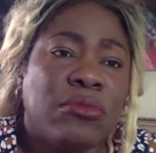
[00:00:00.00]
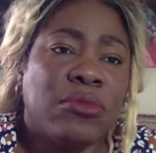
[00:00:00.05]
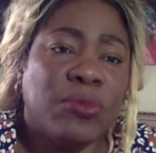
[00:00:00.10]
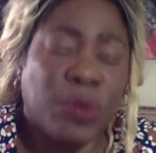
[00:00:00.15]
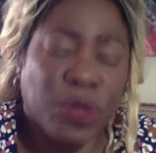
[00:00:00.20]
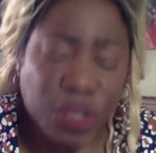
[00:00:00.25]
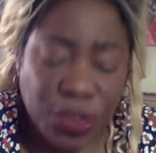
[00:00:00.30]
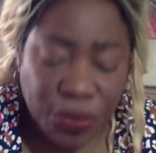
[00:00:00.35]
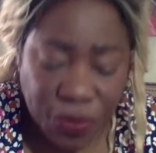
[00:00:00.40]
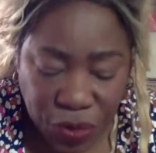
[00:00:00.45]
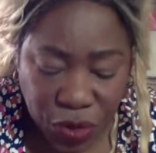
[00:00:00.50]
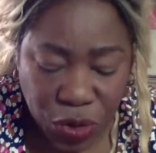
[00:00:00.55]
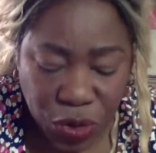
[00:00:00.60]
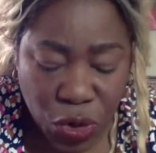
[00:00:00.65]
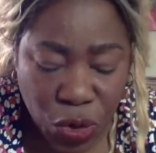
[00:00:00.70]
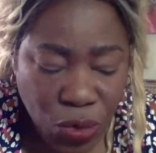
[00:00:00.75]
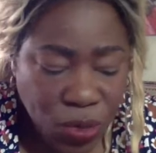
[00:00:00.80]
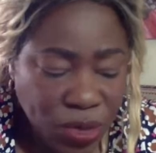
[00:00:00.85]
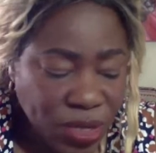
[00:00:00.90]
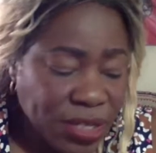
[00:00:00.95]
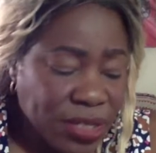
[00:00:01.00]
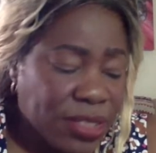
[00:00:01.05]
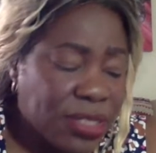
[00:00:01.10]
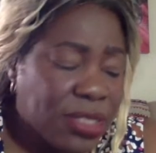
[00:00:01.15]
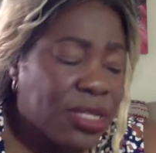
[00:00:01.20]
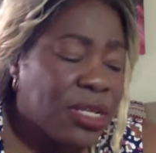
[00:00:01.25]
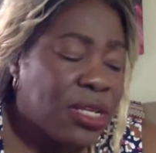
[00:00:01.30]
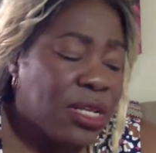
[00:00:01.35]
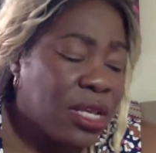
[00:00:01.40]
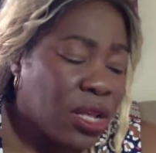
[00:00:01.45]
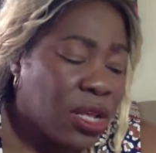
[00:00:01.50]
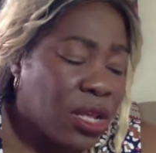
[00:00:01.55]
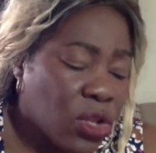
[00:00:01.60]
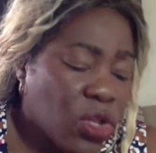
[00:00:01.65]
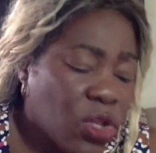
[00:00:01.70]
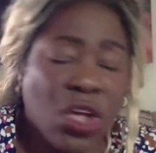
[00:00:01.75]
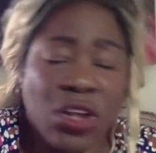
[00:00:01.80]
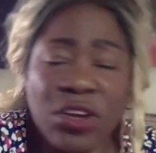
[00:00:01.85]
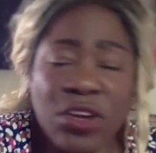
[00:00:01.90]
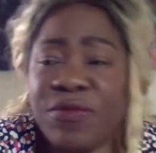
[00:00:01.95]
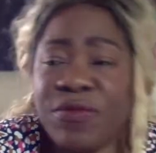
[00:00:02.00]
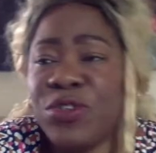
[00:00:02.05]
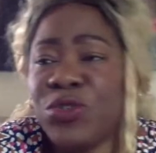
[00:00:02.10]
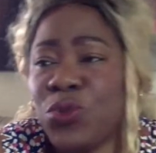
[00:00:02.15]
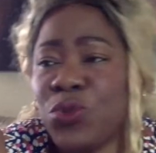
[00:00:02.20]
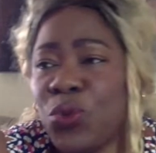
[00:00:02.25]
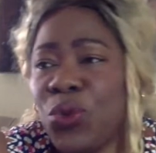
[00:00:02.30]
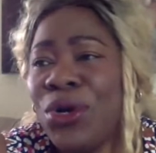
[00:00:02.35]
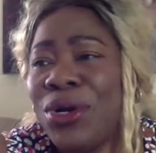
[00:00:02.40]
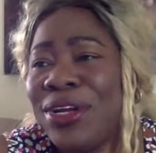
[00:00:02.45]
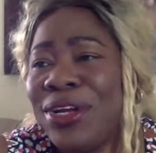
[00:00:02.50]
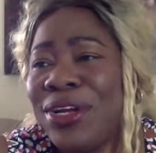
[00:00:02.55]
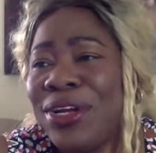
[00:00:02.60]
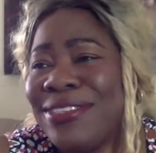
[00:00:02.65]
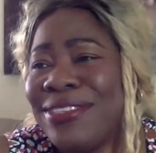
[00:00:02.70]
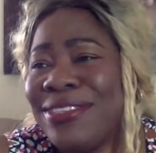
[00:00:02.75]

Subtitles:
But if you notice, a lot of his work is